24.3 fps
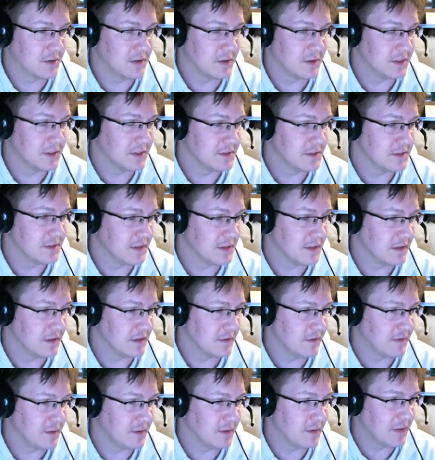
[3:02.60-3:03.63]
is
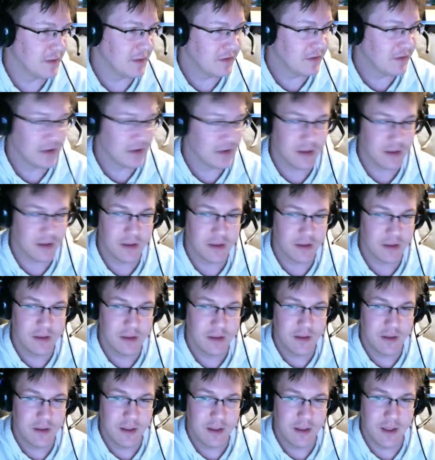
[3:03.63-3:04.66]
very basic,
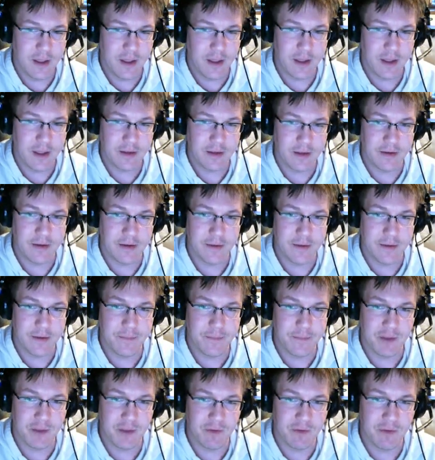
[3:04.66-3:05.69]
and
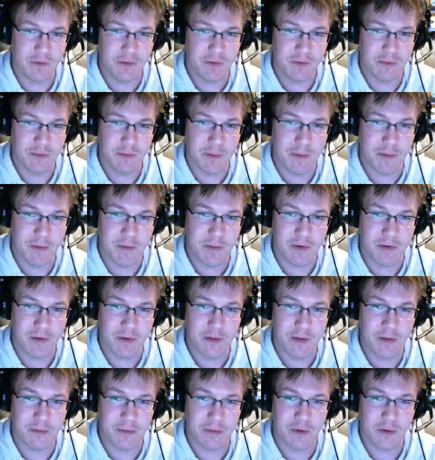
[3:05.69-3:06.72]
if you remember
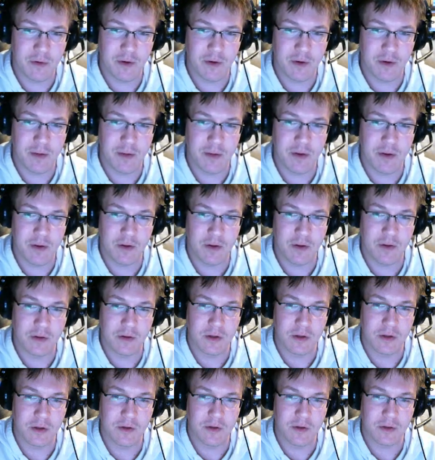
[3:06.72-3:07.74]
the program at all
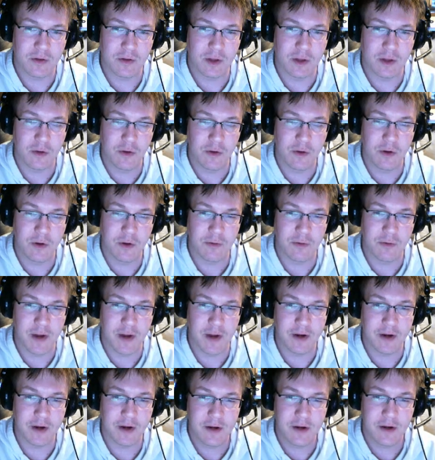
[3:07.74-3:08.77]
called Logo
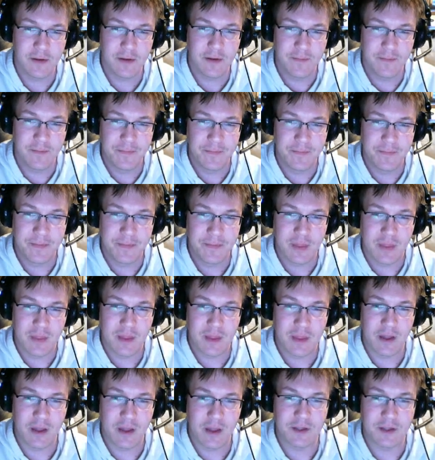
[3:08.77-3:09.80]
Writer,
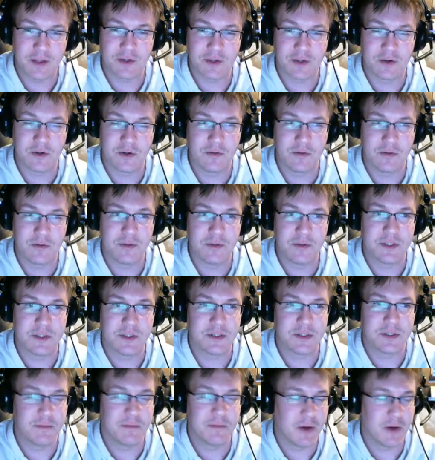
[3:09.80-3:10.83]
Turtle
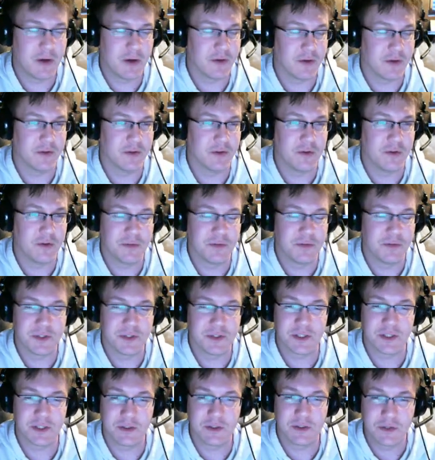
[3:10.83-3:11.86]
was modeled almost
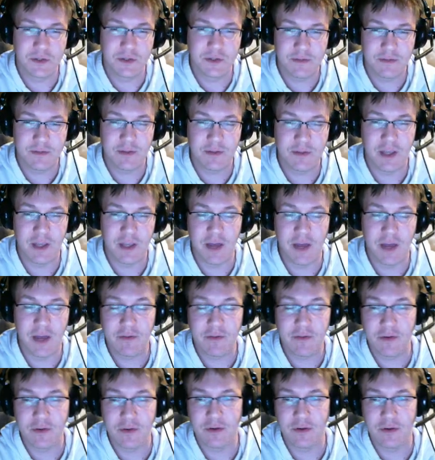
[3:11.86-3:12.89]
exclusively
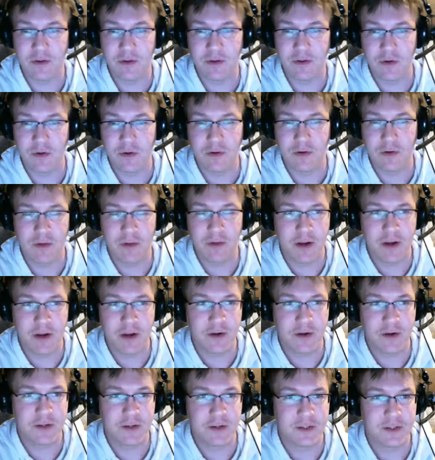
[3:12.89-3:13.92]
after Logo
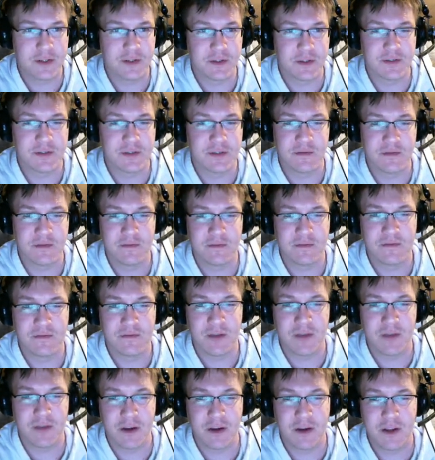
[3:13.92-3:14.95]
Writer, so it's
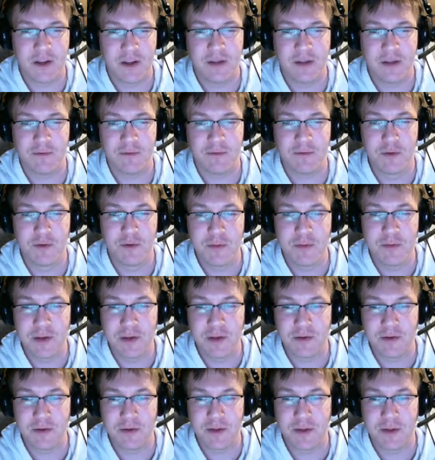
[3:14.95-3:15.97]
very
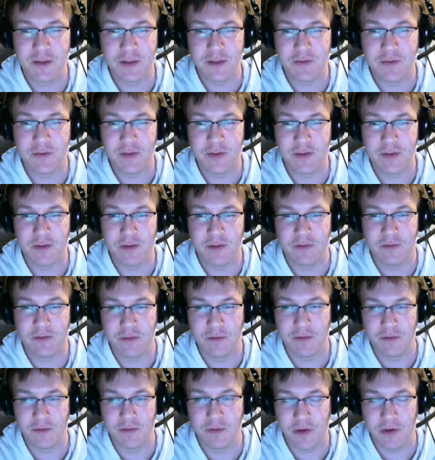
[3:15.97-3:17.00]
rudimentary stuff that
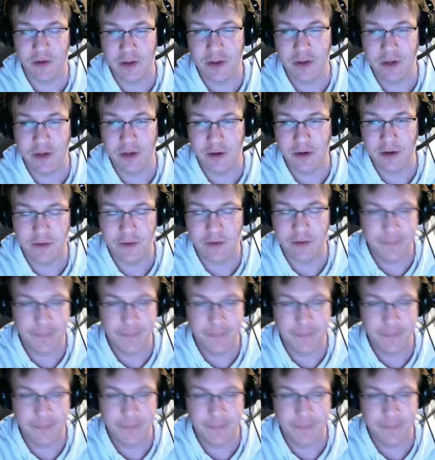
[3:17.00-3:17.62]
we're talking here.